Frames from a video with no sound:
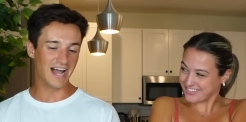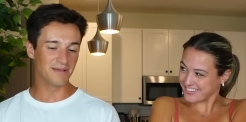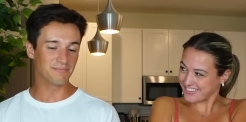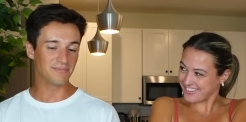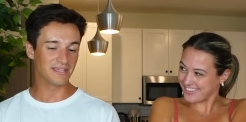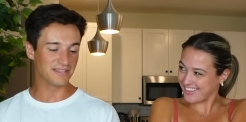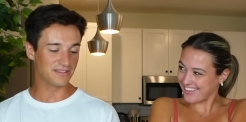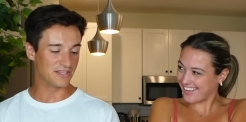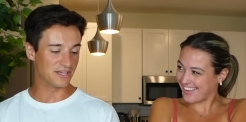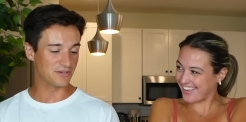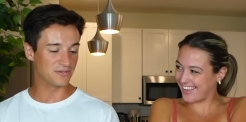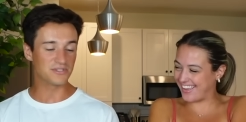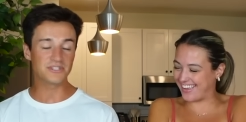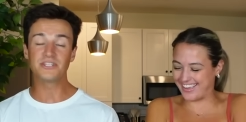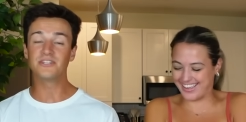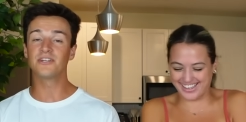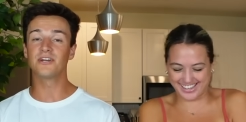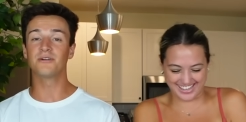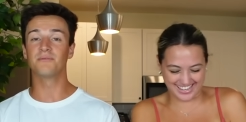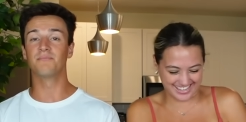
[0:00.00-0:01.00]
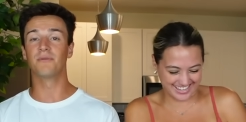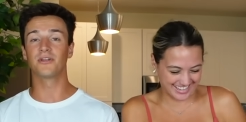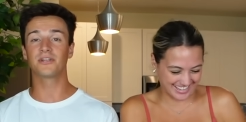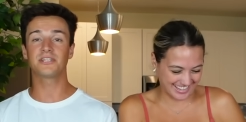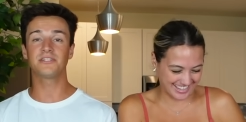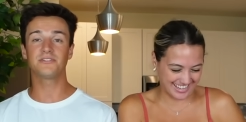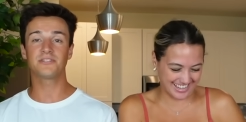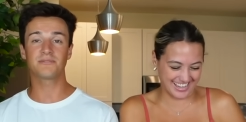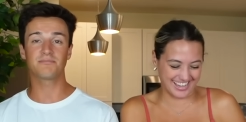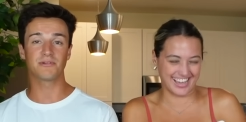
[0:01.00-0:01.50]
Speaker 1: I mean those. You know,
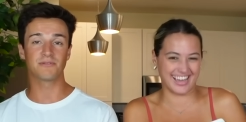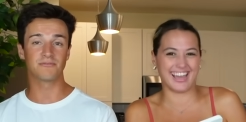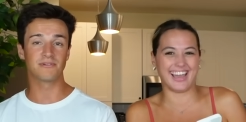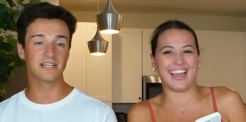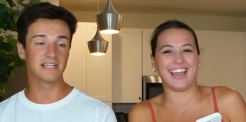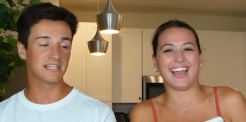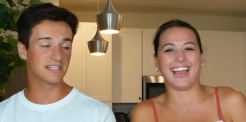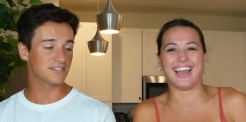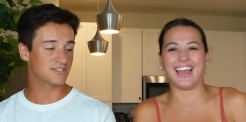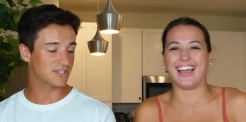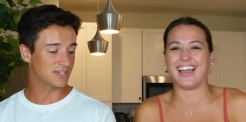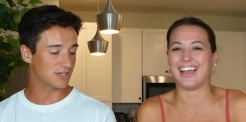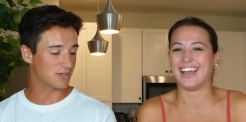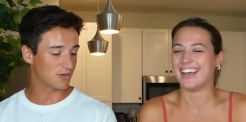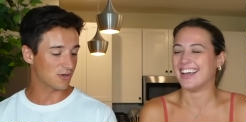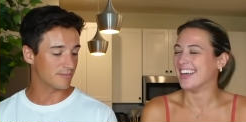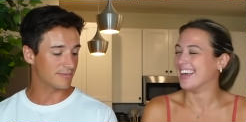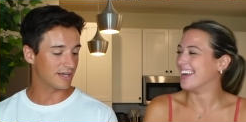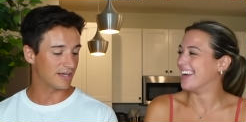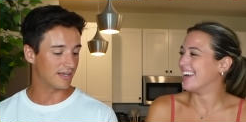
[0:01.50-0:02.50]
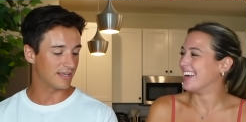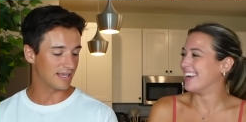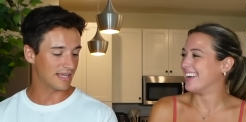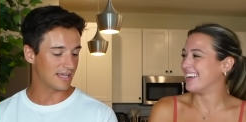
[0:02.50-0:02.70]
Monica used to be really insecure about her